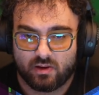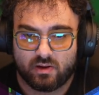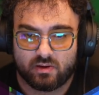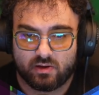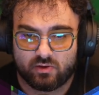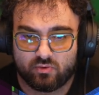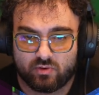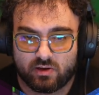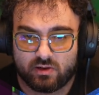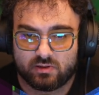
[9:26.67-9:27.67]
need to
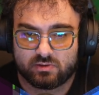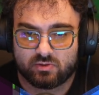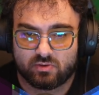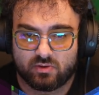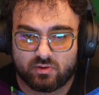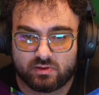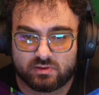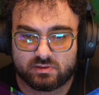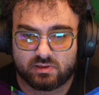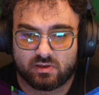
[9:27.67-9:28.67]
run it. So this
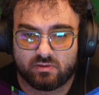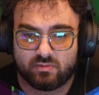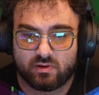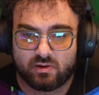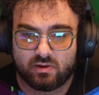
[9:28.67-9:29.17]
is the number.